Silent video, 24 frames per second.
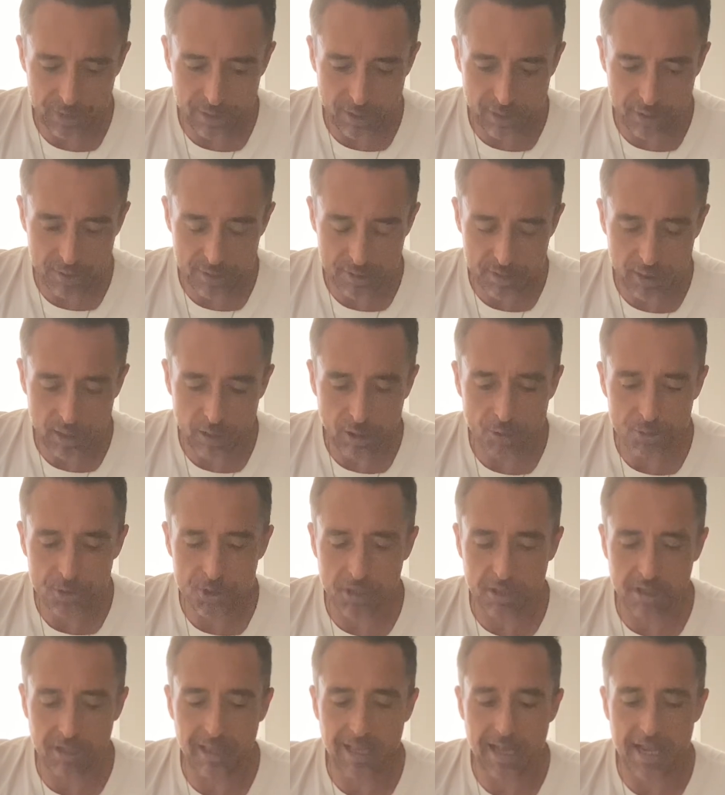there's a
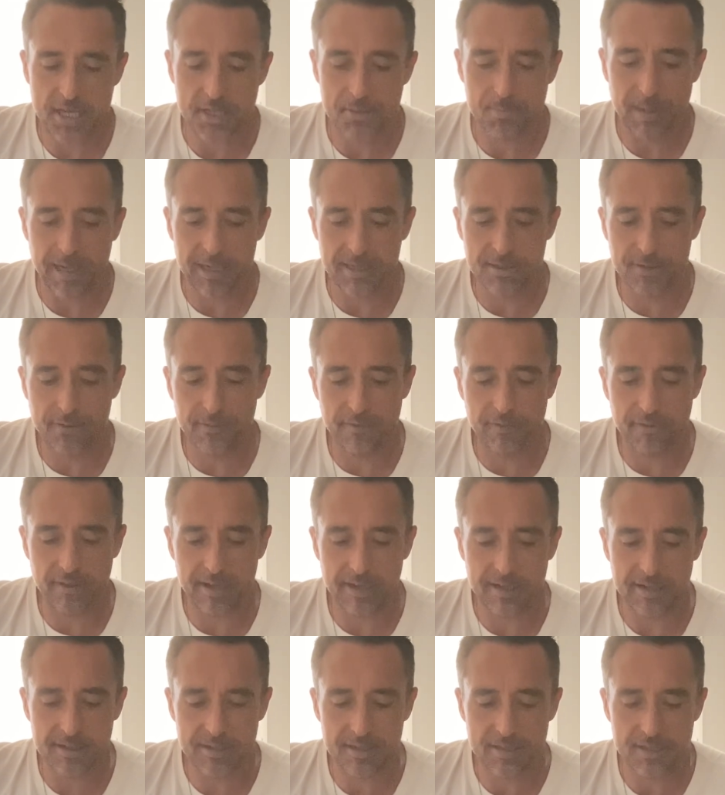logical aspect of
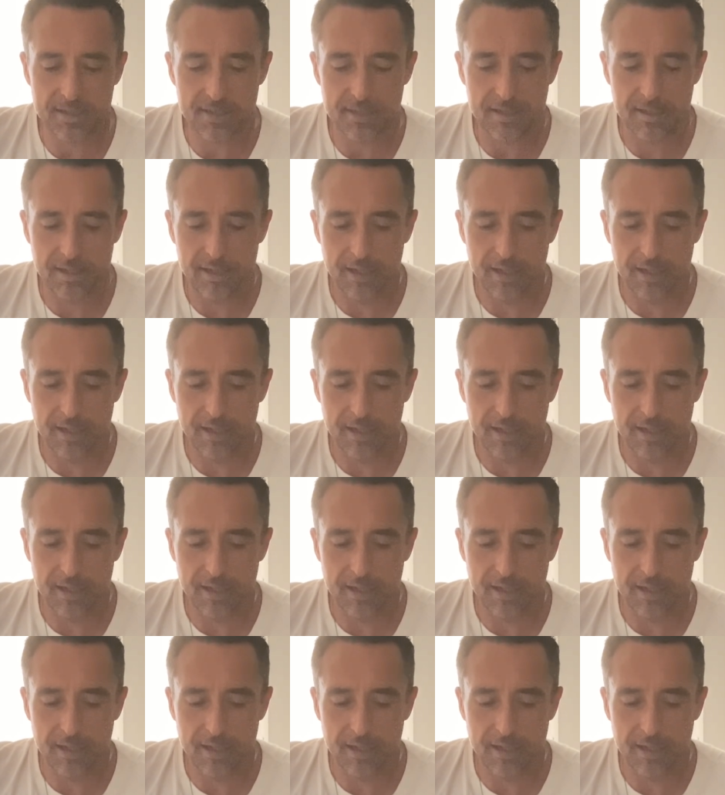things.